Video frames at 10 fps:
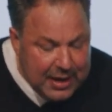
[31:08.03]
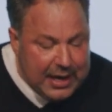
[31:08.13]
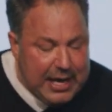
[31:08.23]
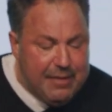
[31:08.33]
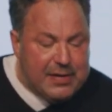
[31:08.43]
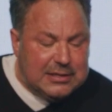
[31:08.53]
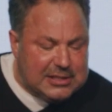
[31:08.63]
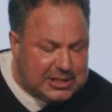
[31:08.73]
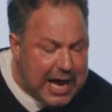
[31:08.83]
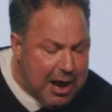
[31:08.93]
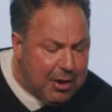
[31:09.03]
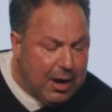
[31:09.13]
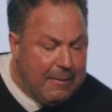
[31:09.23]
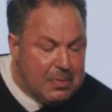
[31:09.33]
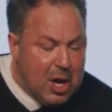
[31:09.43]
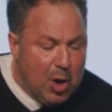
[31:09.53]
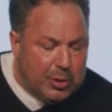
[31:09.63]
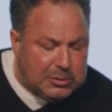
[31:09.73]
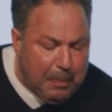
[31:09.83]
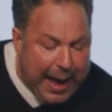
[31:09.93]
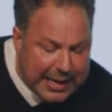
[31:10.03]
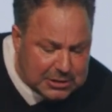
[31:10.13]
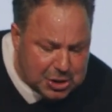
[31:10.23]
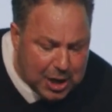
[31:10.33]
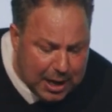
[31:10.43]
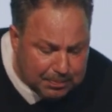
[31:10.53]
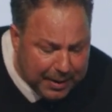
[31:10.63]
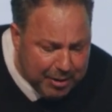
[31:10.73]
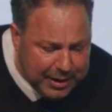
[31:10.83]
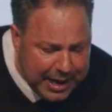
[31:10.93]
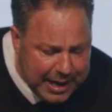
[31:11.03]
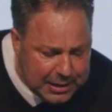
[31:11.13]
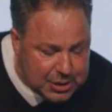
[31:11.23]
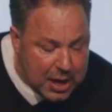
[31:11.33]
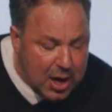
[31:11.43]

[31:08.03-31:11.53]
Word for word: even Sarah, who was past childbearing age,